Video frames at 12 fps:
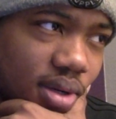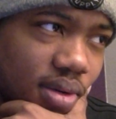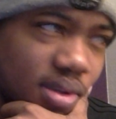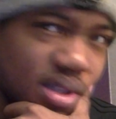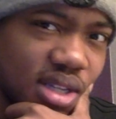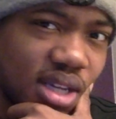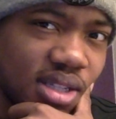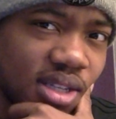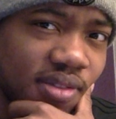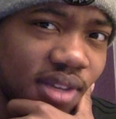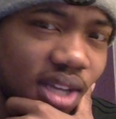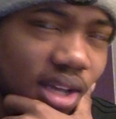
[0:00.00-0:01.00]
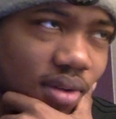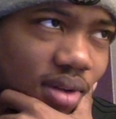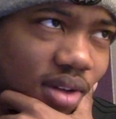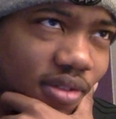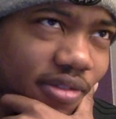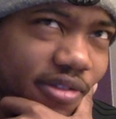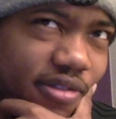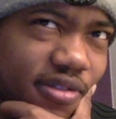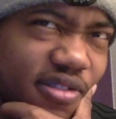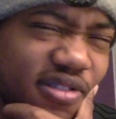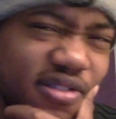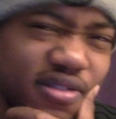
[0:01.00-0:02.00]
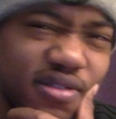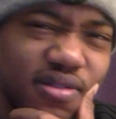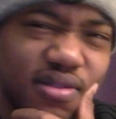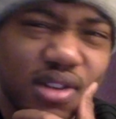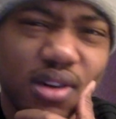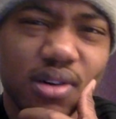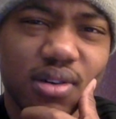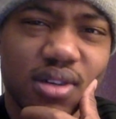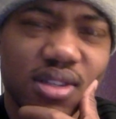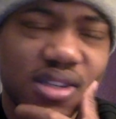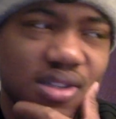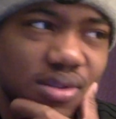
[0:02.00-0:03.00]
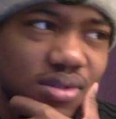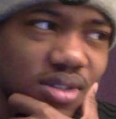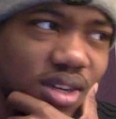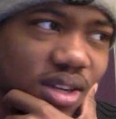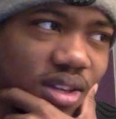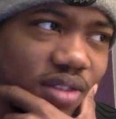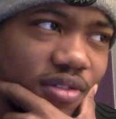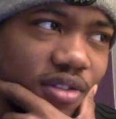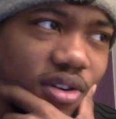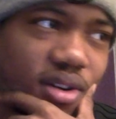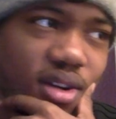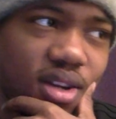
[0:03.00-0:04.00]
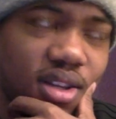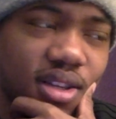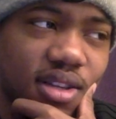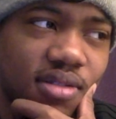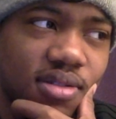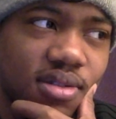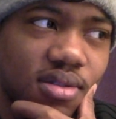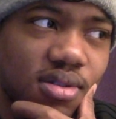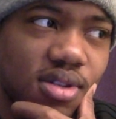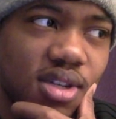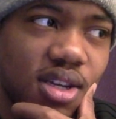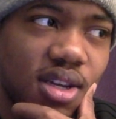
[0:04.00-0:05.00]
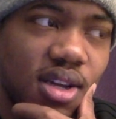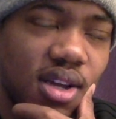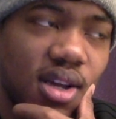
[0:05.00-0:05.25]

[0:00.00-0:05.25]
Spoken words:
Was it Scientific KOF? No, because that's who Jonathan fought, and I think that was Loser Side.